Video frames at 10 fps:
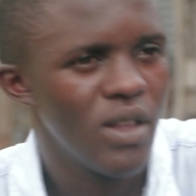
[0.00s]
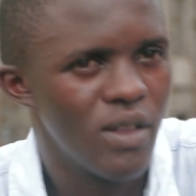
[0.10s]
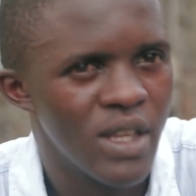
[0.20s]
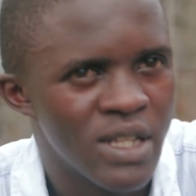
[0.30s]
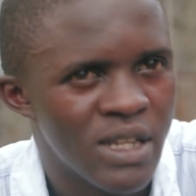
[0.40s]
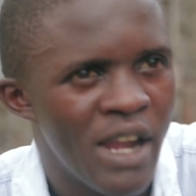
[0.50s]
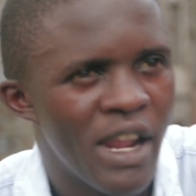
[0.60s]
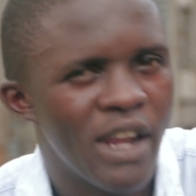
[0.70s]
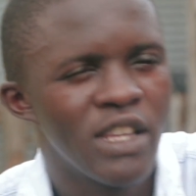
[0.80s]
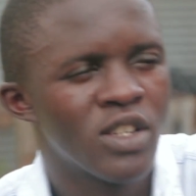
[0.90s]
The
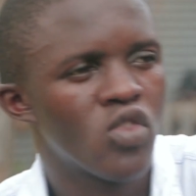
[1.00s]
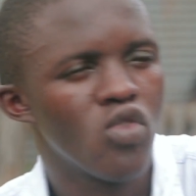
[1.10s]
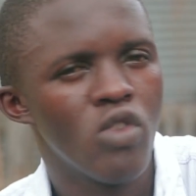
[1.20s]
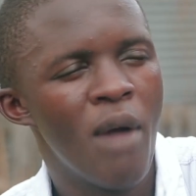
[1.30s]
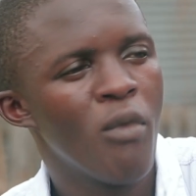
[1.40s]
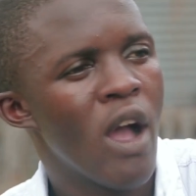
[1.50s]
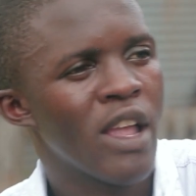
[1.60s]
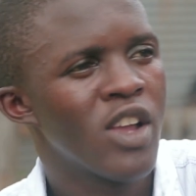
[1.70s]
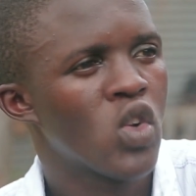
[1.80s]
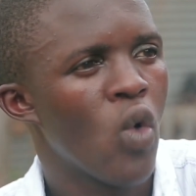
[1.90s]
standard is I'm
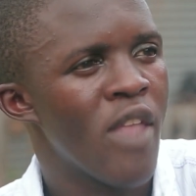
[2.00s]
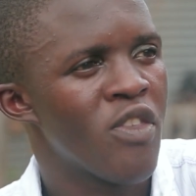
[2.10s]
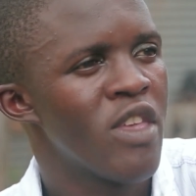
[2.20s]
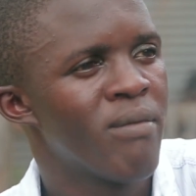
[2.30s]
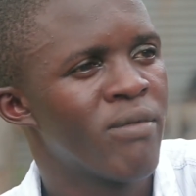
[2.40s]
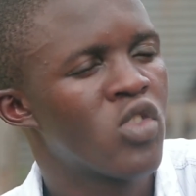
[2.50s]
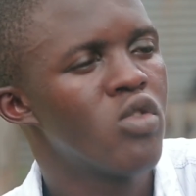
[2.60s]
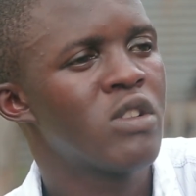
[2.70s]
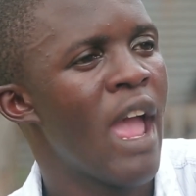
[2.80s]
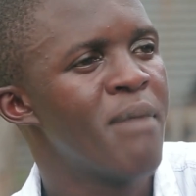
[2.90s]
working to achieve
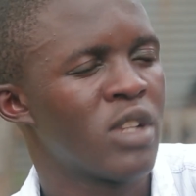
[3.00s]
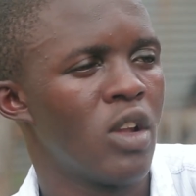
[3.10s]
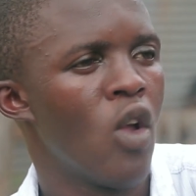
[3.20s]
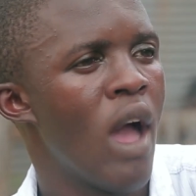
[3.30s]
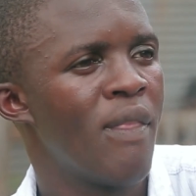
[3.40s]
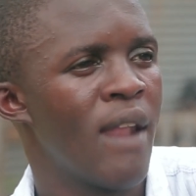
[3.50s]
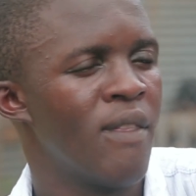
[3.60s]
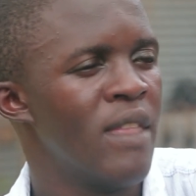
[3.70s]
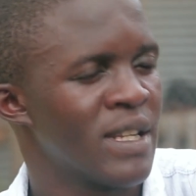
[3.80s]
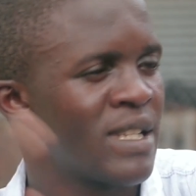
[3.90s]
2 times lower
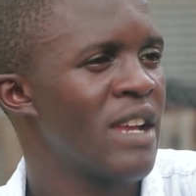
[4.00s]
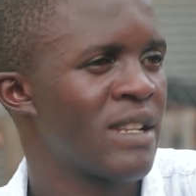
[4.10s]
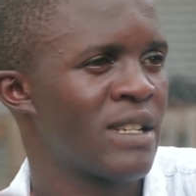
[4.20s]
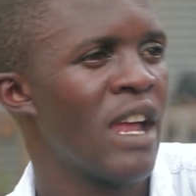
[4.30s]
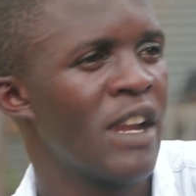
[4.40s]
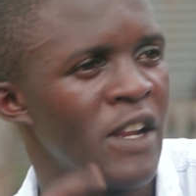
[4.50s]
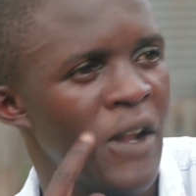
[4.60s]
than the set standard.